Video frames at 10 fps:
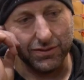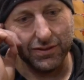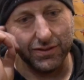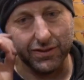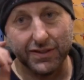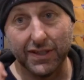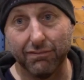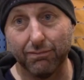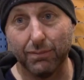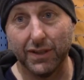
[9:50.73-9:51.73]

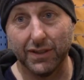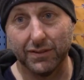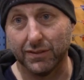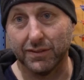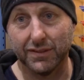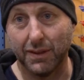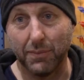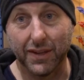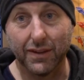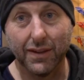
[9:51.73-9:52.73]
271 or
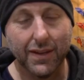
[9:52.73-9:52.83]
something.